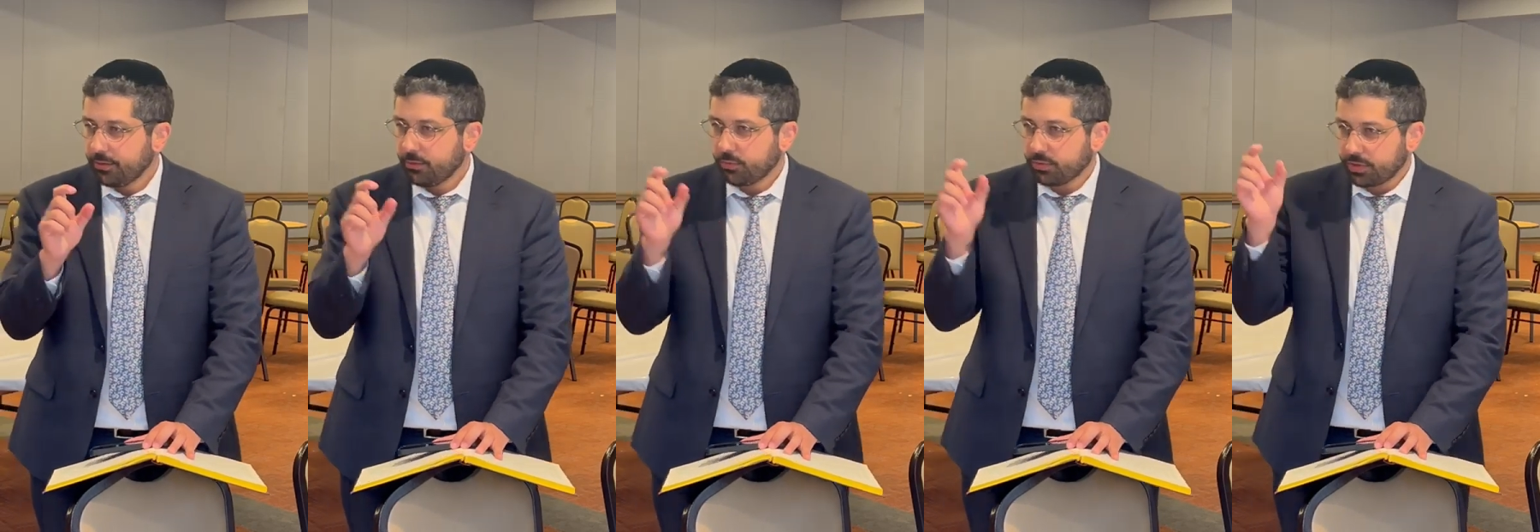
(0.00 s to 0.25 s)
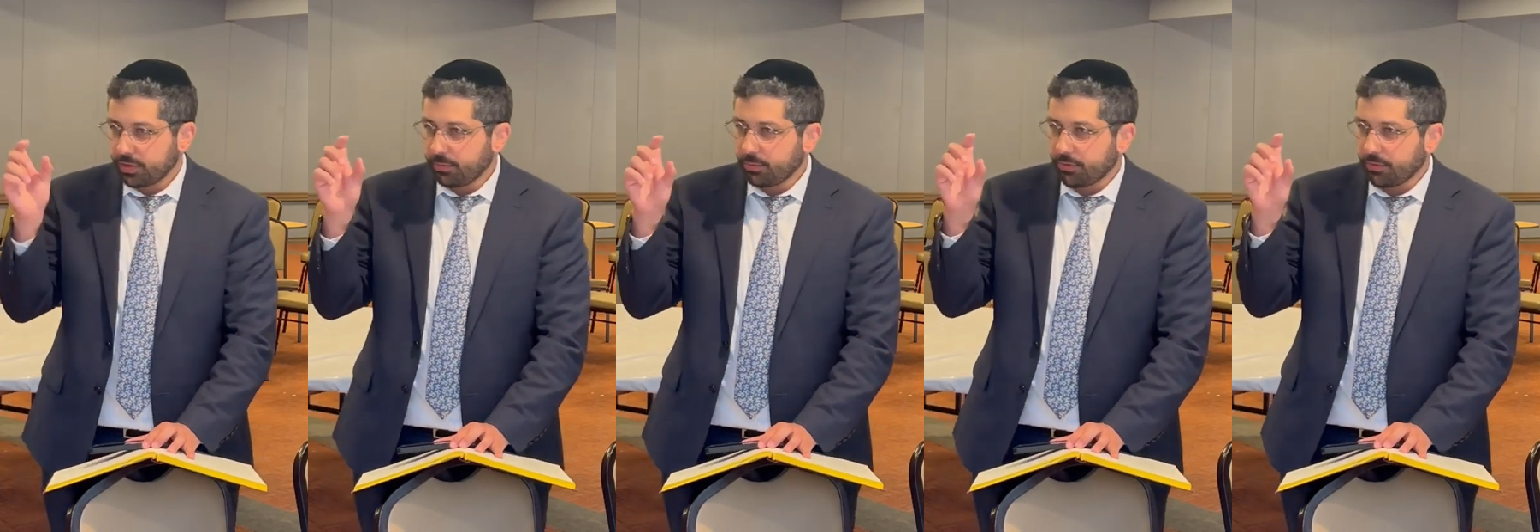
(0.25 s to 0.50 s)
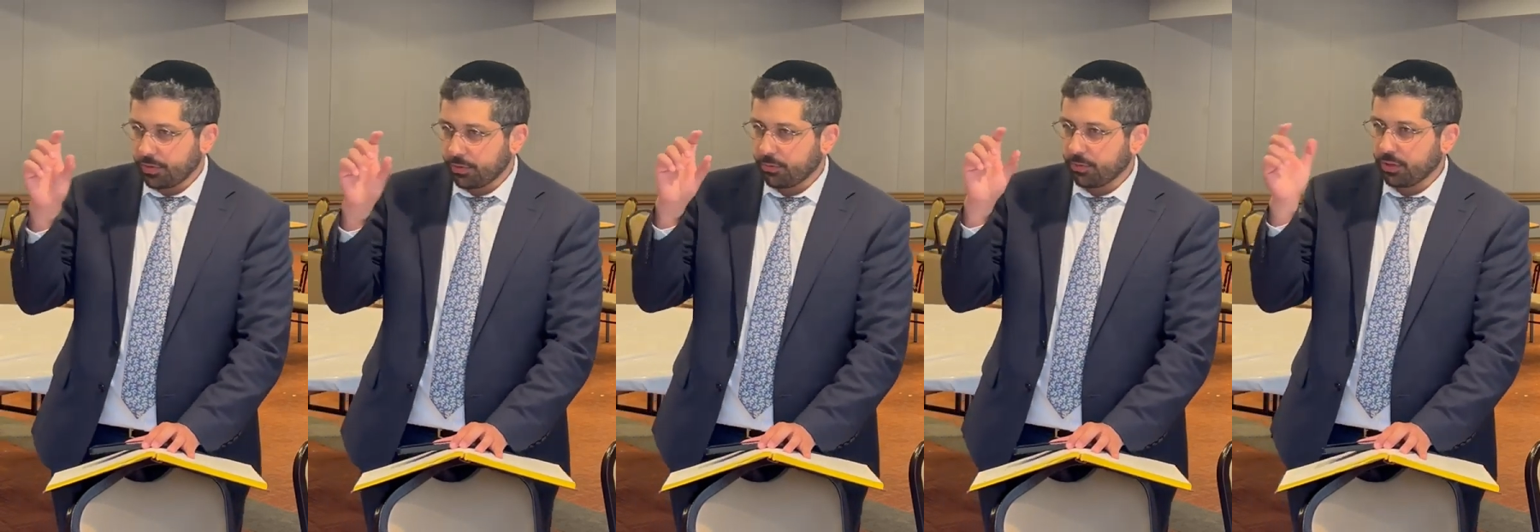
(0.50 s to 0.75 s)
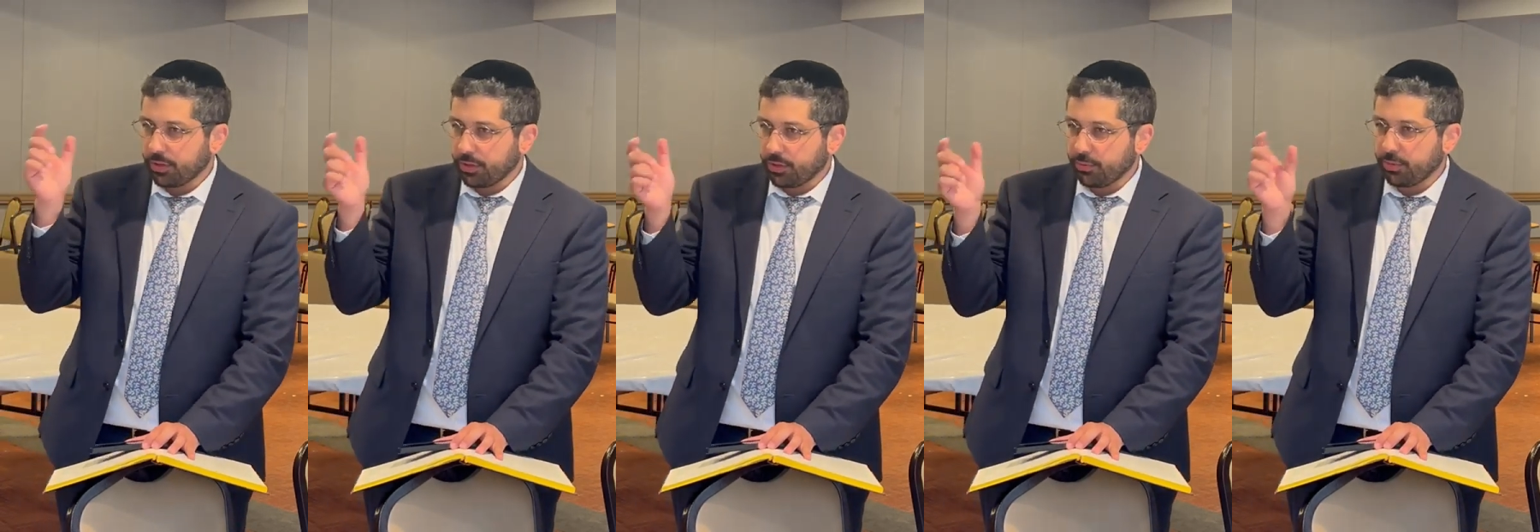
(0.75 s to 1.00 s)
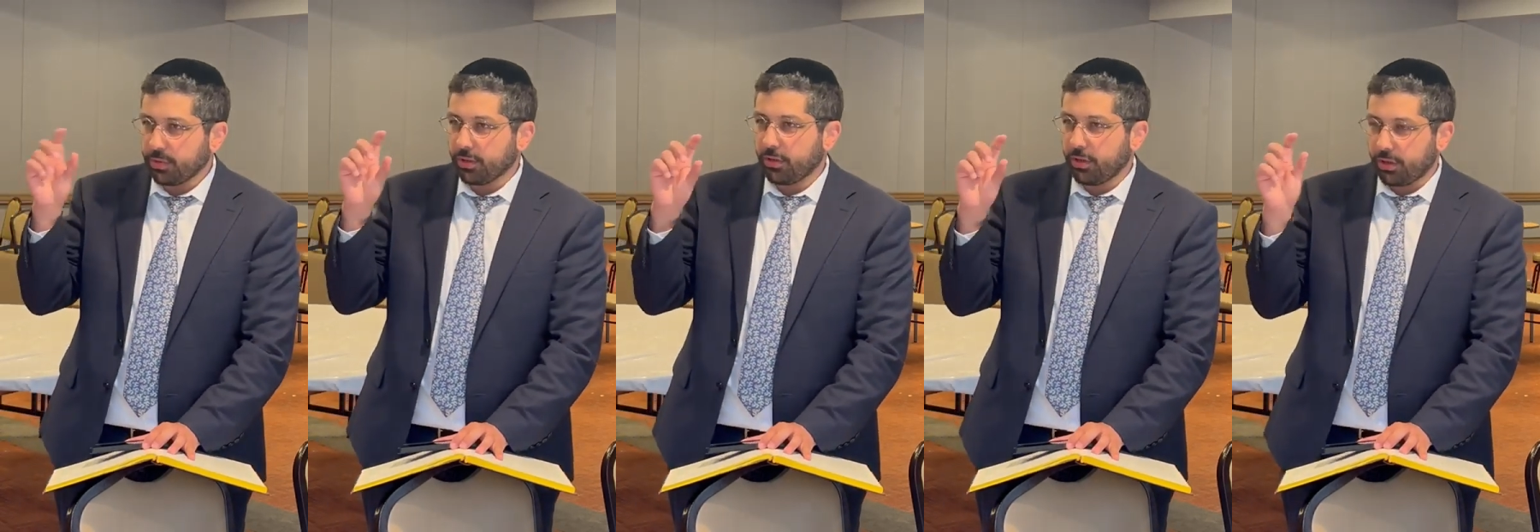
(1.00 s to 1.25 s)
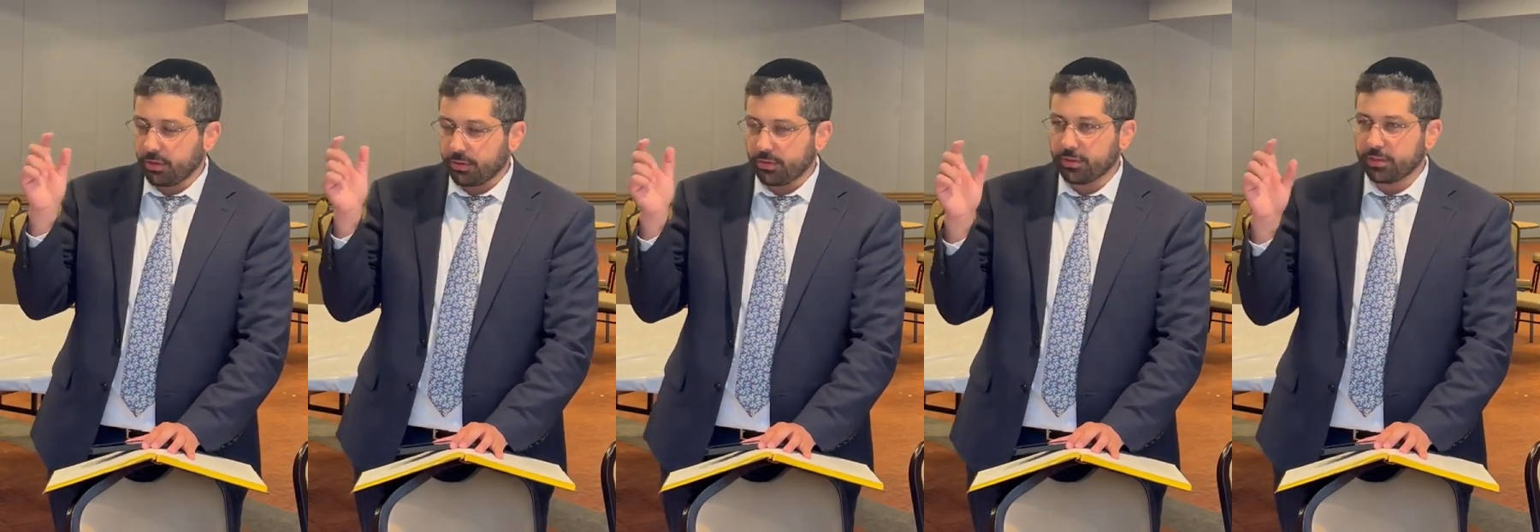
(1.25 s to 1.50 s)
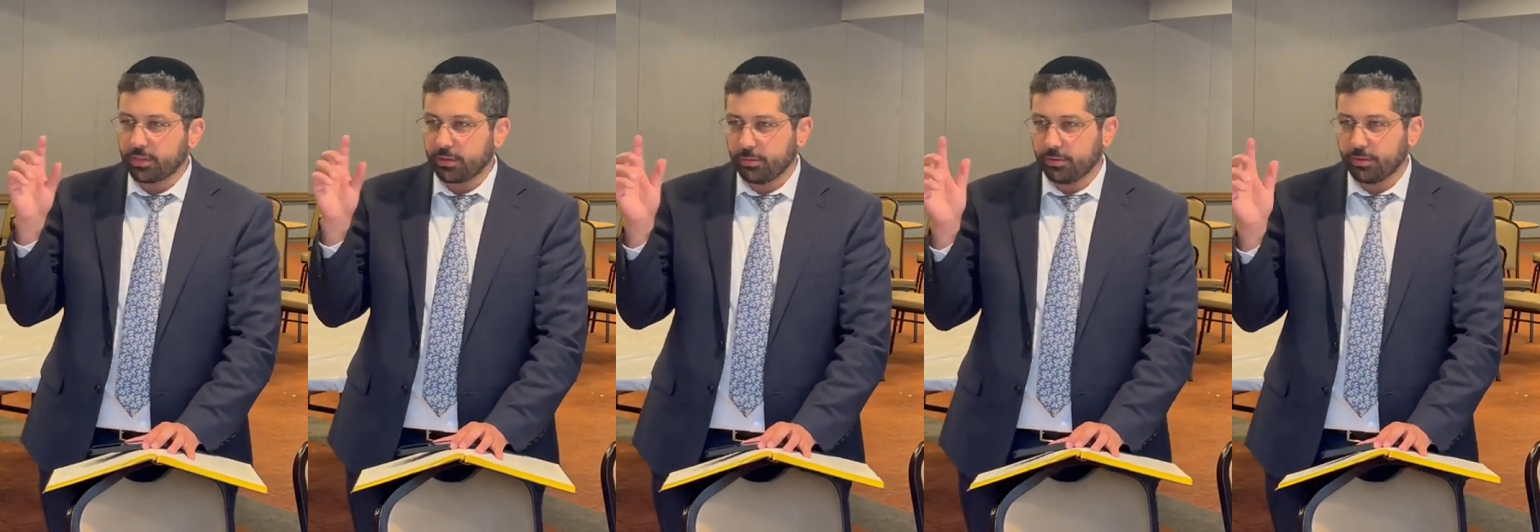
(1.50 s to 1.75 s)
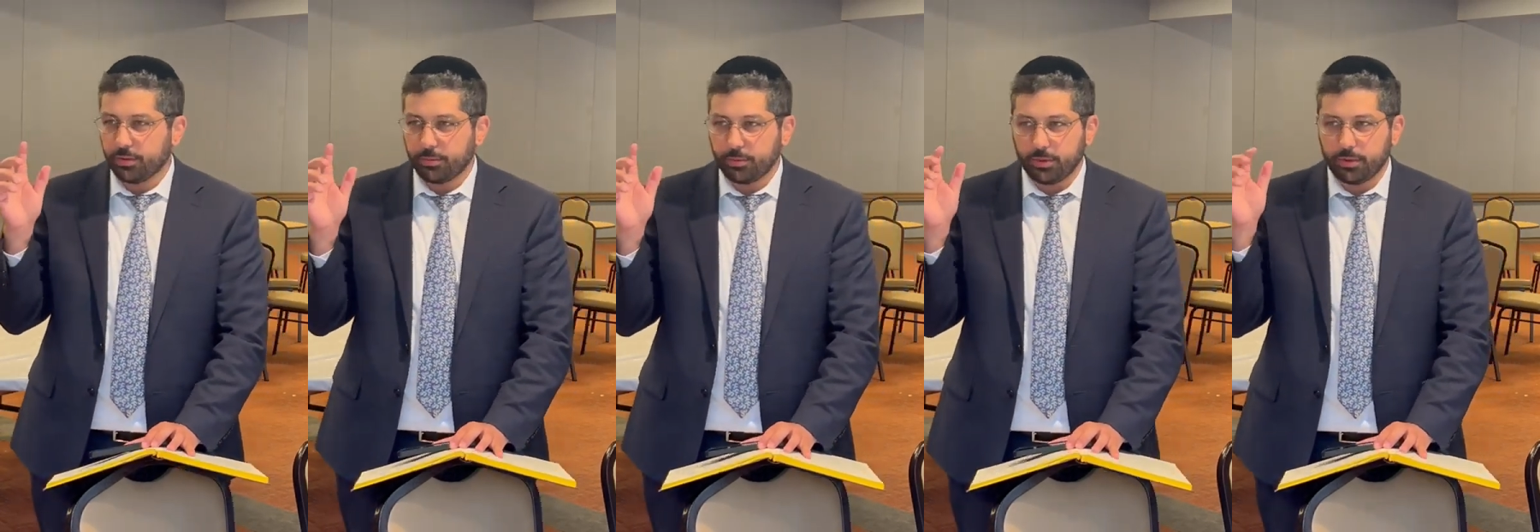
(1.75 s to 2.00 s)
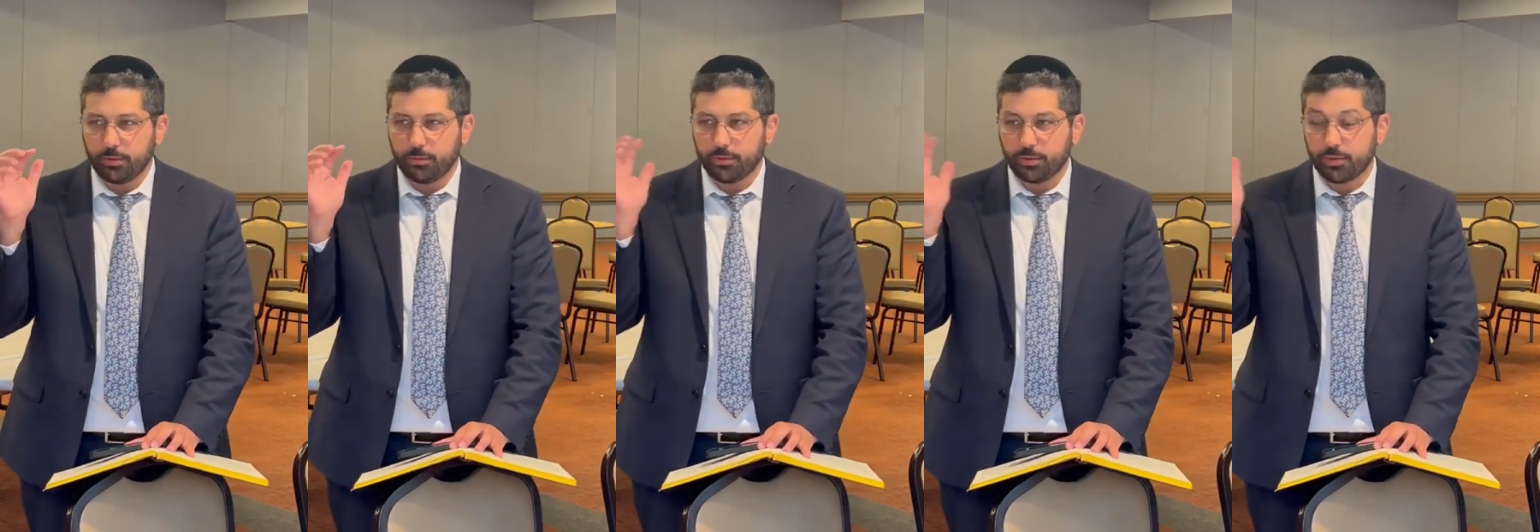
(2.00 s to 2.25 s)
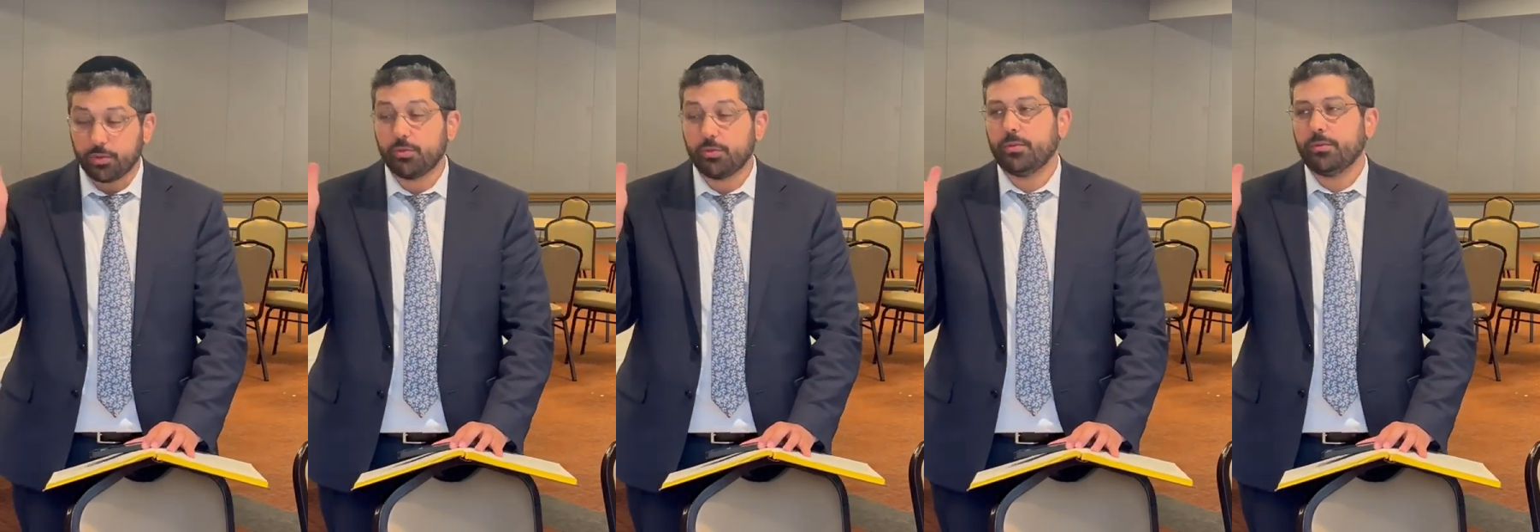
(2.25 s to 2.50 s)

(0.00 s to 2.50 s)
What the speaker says: Some of them are a little bit longer and some of them are a little bit shorter.